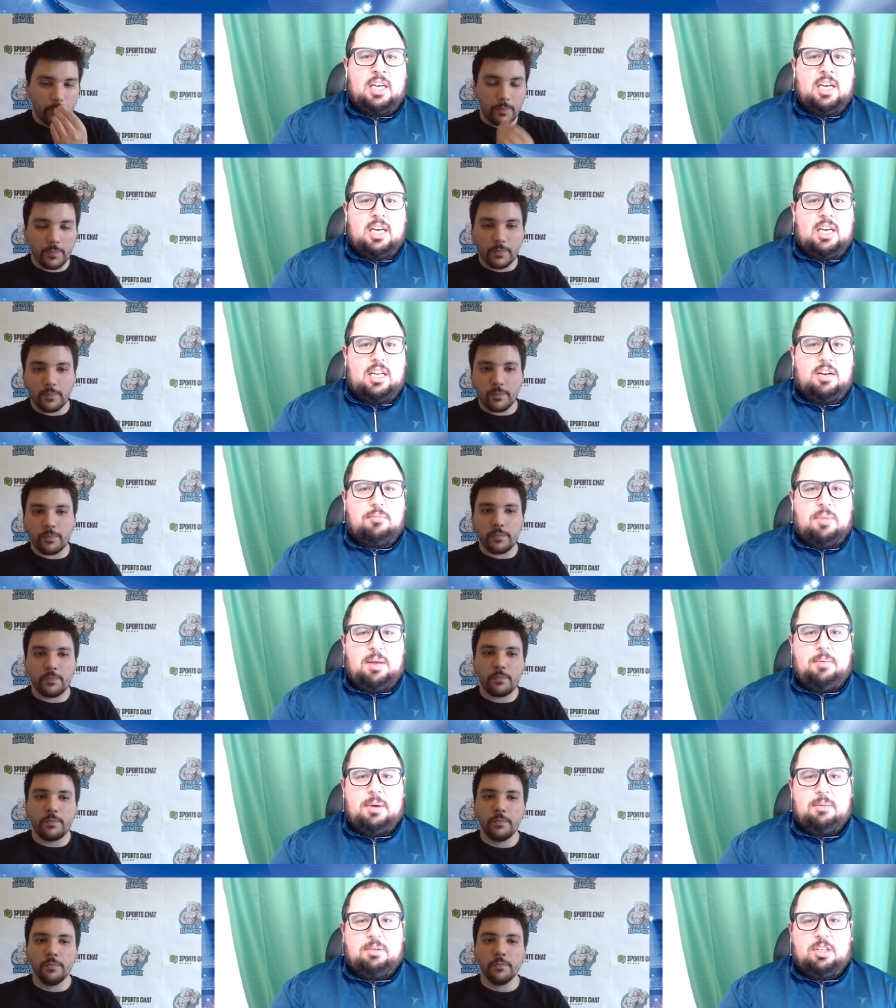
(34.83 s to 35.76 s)
Speaker 1: you know,
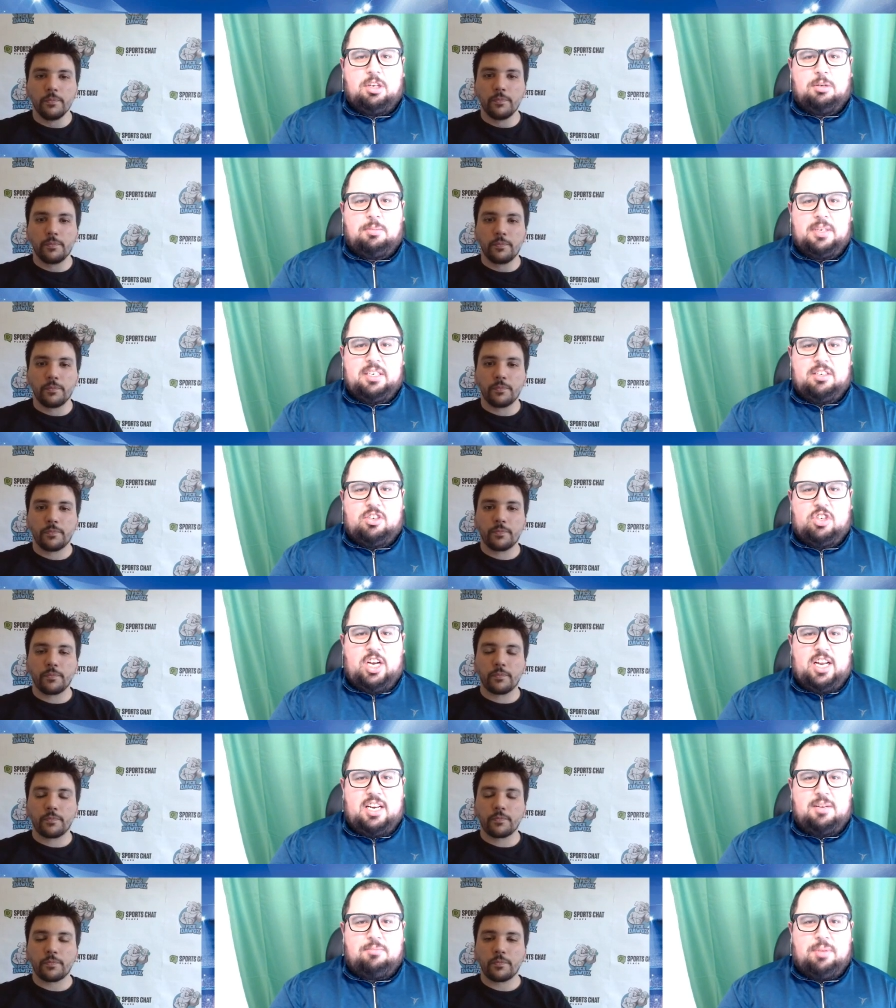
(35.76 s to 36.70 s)
maybe I'm a little bit
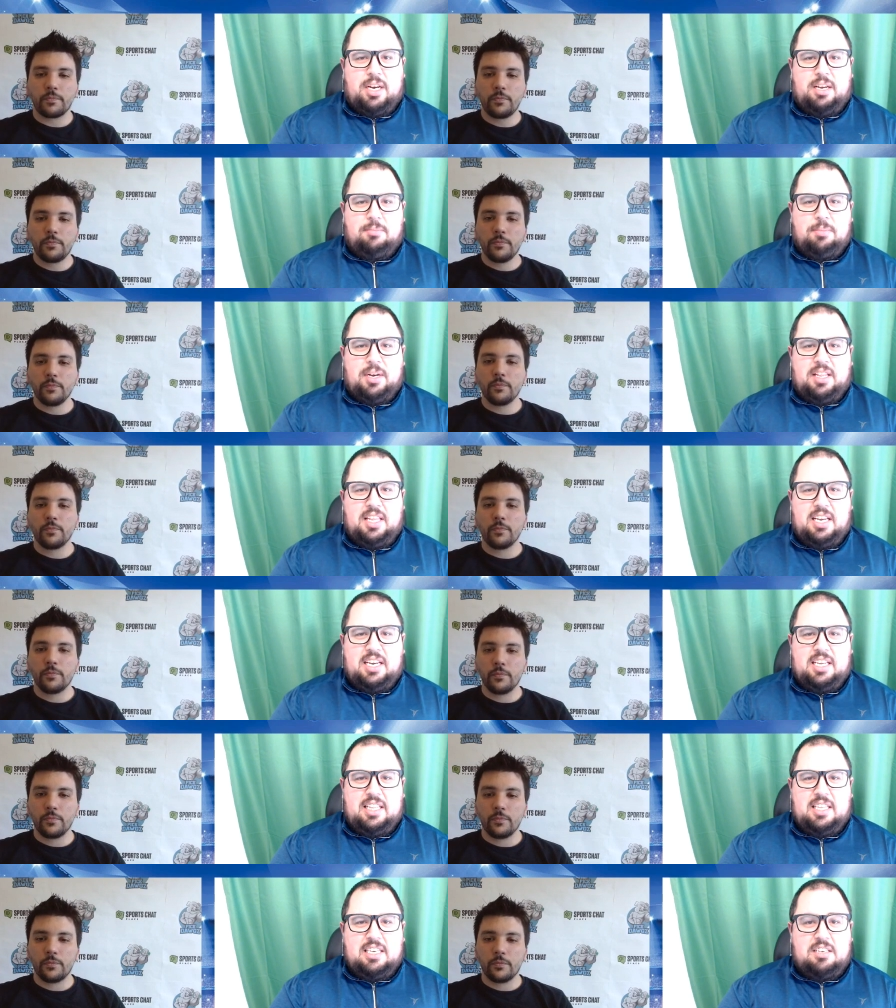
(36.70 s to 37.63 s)
jaded by by
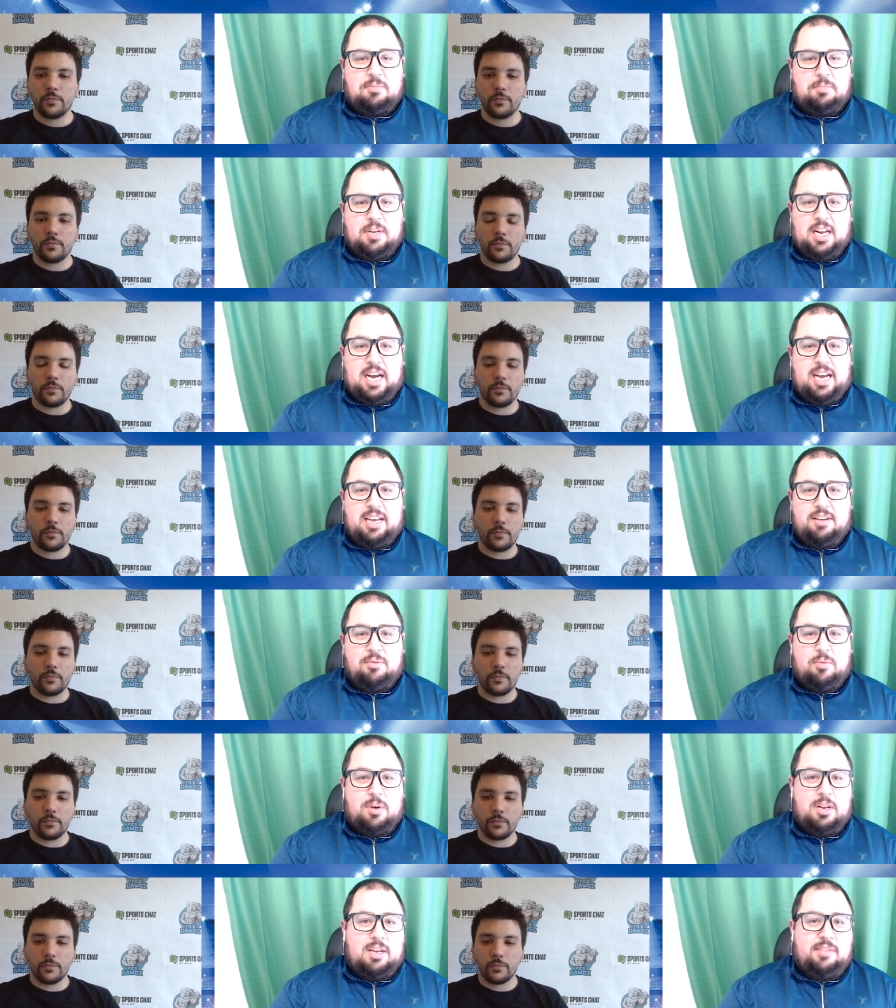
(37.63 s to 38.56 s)
thinking this, but I
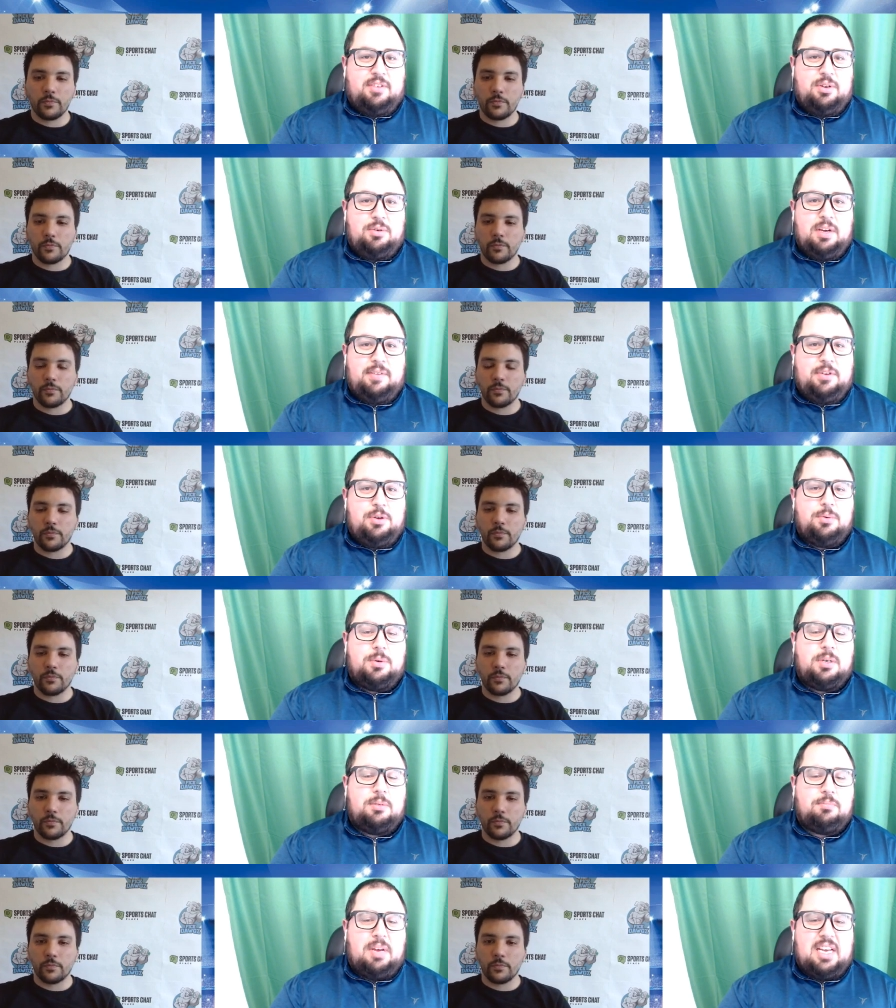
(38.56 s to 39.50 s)
what if you if you were to
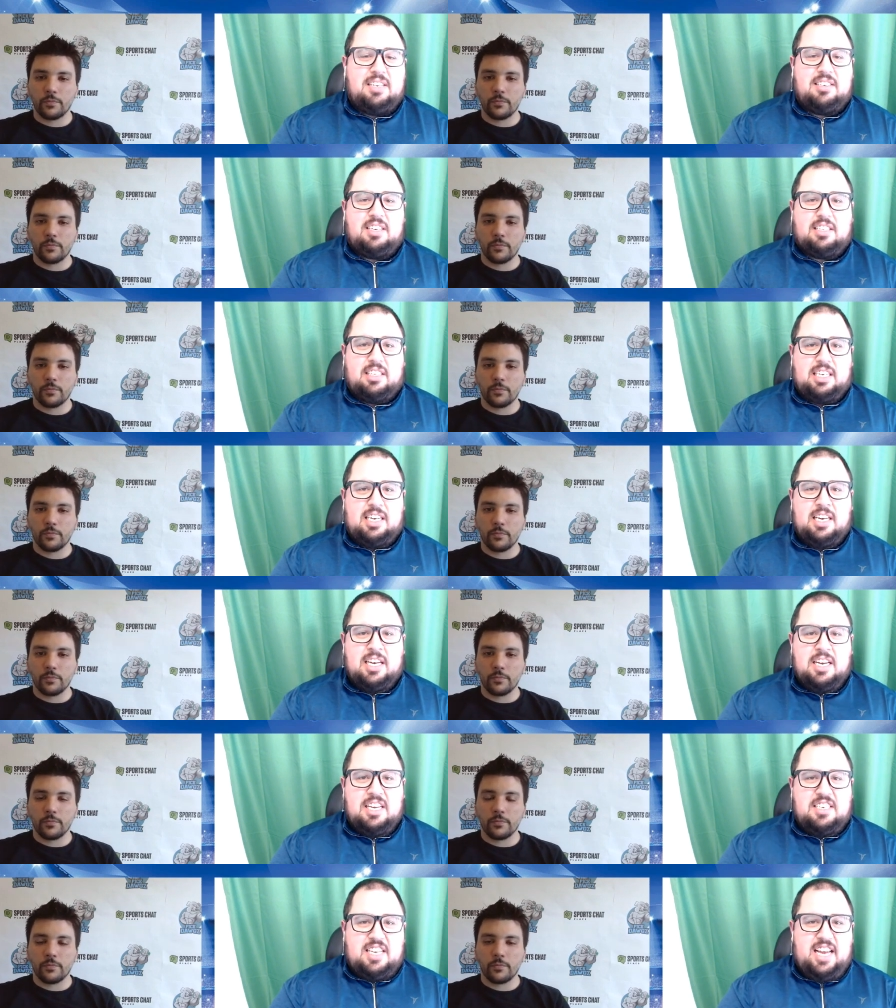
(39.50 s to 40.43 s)
basically
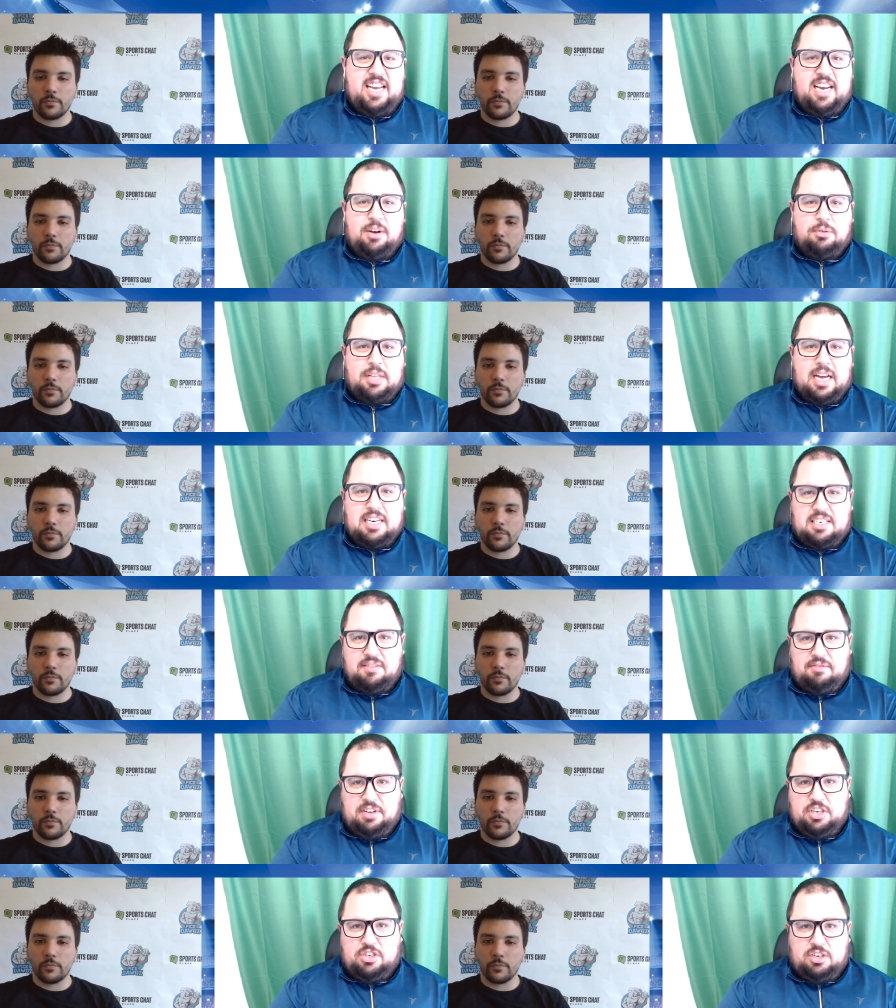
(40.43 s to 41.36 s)
take out that
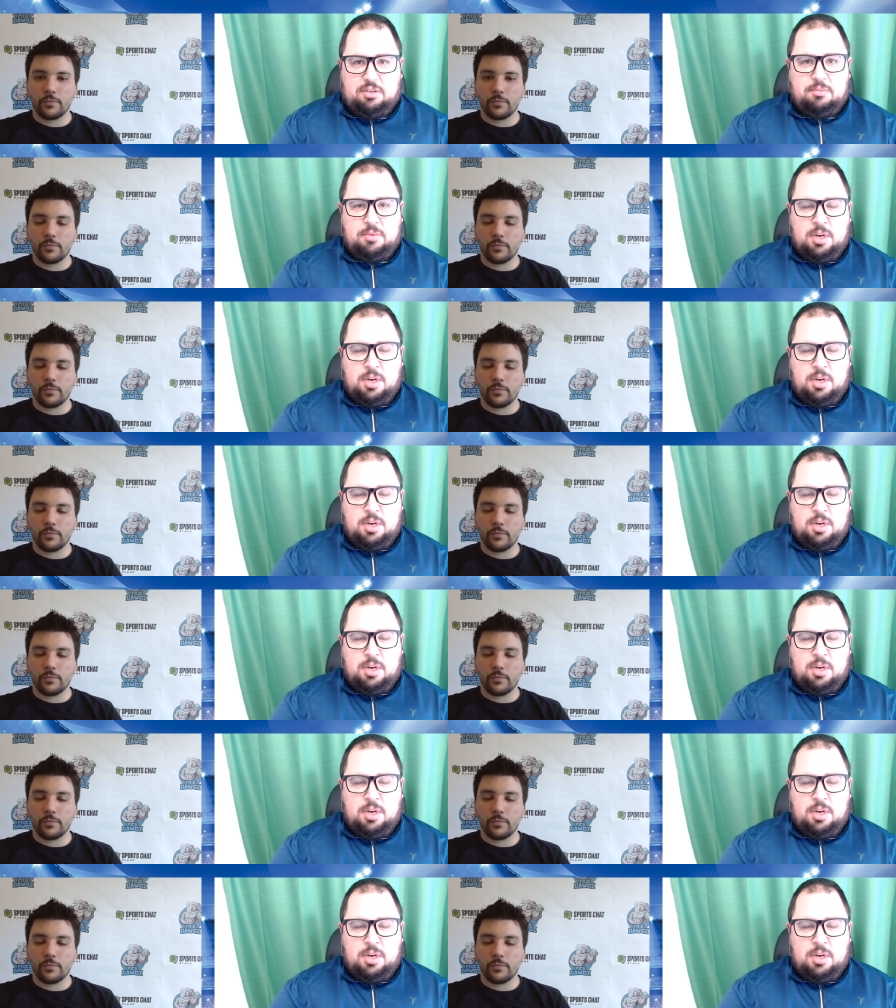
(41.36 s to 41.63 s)
division